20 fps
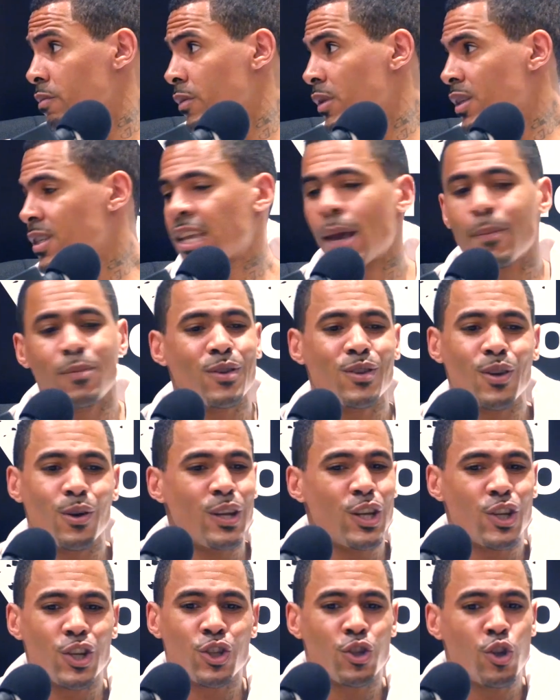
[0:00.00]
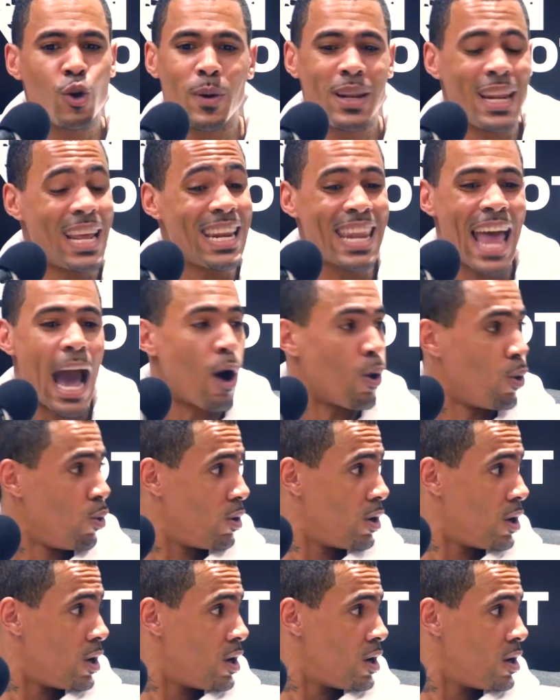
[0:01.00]
Skepta's only just doing it now.
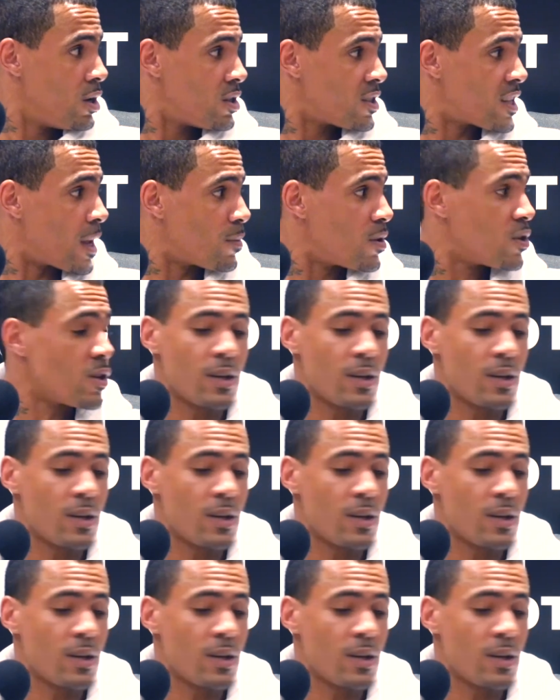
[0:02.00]
Skepta's